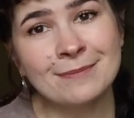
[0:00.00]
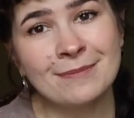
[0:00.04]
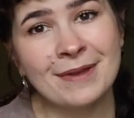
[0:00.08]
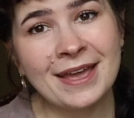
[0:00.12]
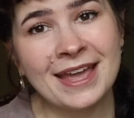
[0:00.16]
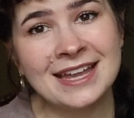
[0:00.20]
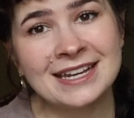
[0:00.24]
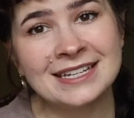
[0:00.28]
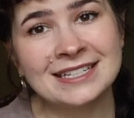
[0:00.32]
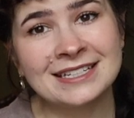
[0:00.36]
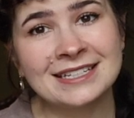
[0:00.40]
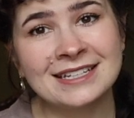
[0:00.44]

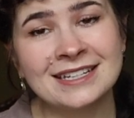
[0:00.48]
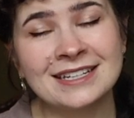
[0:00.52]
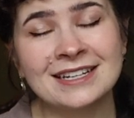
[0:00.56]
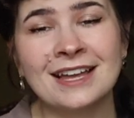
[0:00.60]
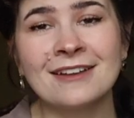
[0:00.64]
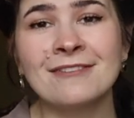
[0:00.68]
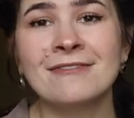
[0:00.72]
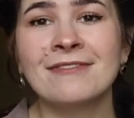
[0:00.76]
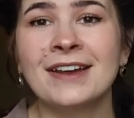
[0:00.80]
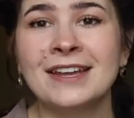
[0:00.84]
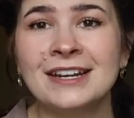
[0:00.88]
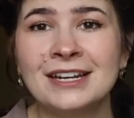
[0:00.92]
painted,
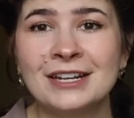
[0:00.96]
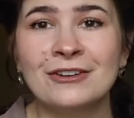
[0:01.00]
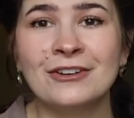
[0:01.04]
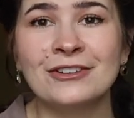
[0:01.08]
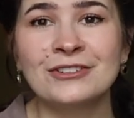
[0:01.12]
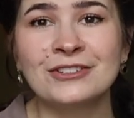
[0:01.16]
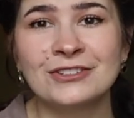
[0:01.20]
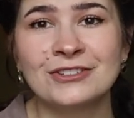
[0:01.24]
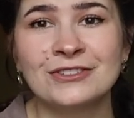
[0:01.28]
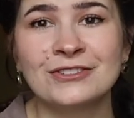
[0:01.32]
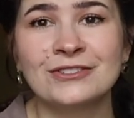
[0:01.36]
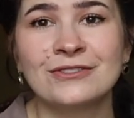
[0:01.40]
I finally
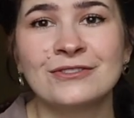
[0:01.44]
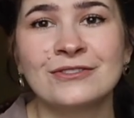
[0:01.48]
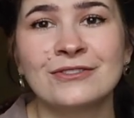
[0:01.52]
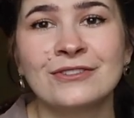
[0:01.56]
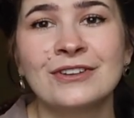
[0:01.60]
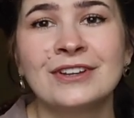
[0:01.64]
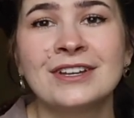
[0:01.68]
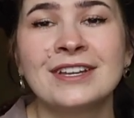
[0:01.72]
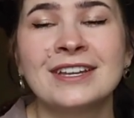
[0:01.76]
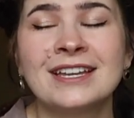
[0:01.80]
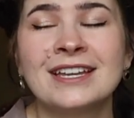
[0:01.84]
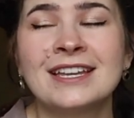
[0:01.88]
got to
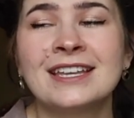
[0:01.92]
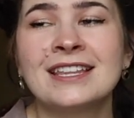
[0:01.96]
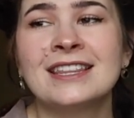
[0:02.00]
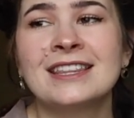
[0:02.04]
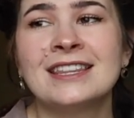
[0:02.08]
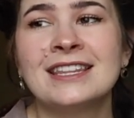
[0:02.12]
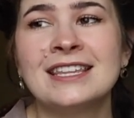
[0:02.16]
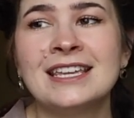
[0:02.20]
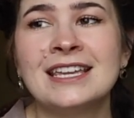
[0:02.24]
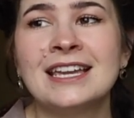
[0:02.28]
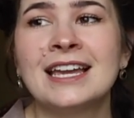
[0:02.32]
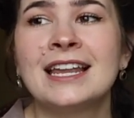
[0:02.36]
do
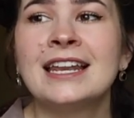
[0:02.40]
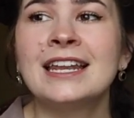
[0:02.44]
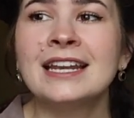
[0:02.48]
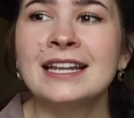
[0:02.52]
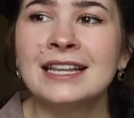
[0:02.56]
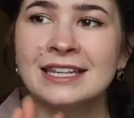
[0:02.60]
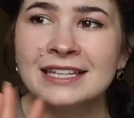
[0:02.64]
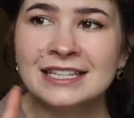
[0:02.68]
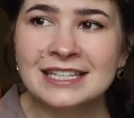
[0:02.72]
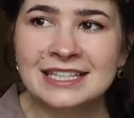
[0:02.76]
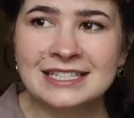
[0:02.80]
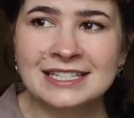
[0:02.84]
the
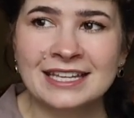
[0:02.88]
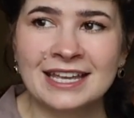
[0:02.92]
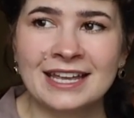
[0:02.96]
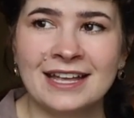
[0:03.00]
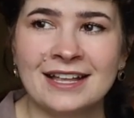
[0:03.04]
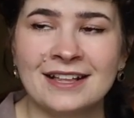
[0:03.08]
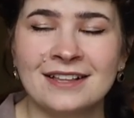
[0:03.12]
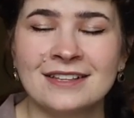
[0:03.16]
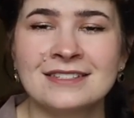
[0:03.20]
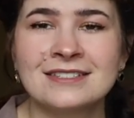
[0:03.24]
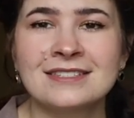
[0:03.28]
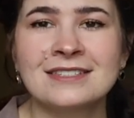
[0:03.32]
little
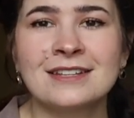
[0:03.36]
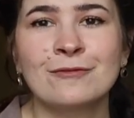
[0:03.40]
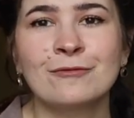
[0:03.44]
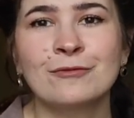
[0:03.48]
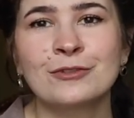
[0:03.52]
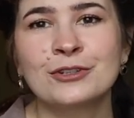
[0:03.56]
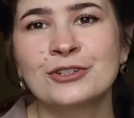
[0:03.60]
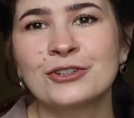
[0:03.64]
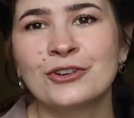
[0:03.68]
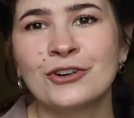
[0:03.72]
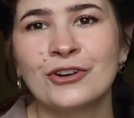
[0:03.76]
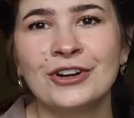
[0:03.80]
details that
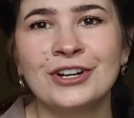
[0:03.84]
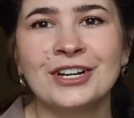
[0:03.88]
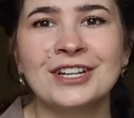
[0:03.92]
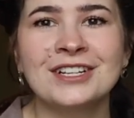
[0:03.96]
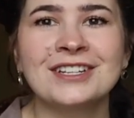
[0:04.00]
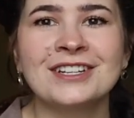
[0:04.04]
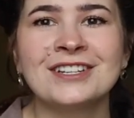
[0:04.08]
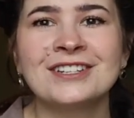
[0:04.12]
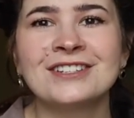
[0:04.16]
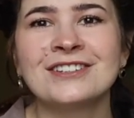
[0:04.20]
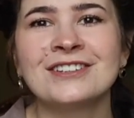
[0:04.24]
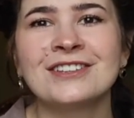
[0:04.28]
would turn
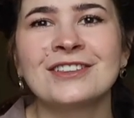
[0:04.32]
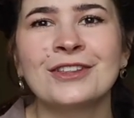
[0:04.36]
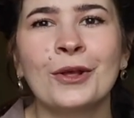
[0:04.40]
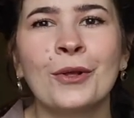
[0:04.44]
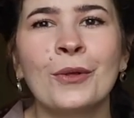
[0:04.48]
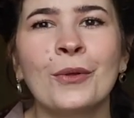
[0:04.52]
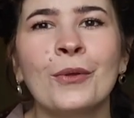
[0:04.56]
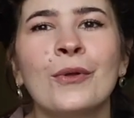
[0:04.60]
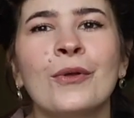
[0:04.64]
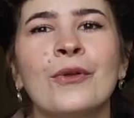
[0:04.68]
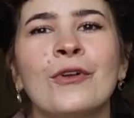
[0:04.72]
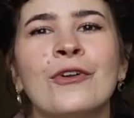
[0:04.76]
it into the
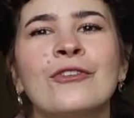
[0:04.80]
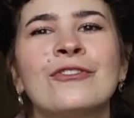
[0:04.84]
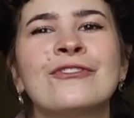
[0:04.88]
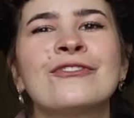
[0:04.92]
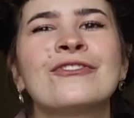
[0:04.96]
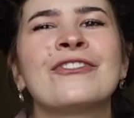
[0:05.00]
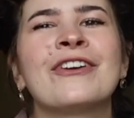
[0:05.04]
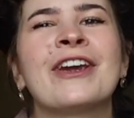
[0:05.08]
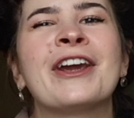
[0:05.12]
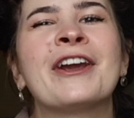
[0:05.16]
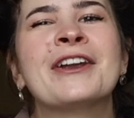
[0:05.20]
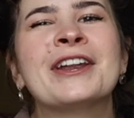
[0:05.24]
whole
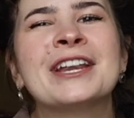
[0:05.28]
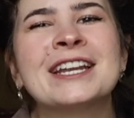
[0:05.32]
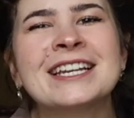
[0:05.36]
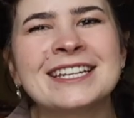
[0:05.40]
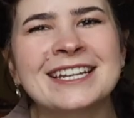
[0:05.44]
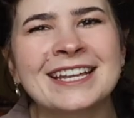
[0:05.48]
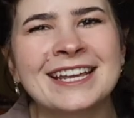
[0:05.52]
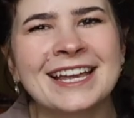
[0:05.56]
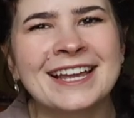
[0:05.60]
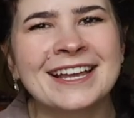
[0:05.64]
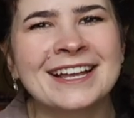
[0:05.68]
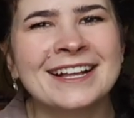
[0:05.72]
fairy
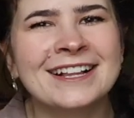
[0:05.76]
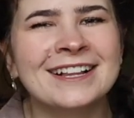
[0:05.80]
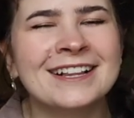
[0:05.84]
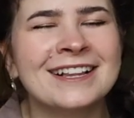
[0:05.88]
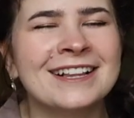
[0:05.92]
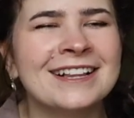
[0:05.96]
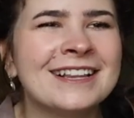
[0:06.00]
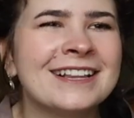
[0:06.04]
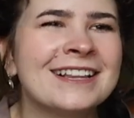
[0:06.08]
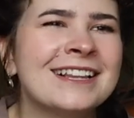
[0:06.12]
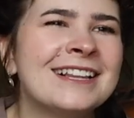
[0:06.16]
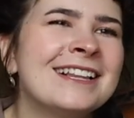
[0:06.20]

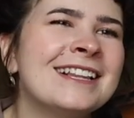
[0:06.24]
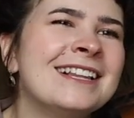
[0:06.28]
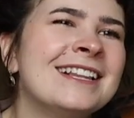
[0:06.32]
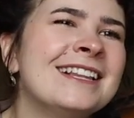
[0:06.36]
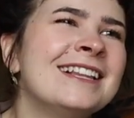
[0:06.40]
tale,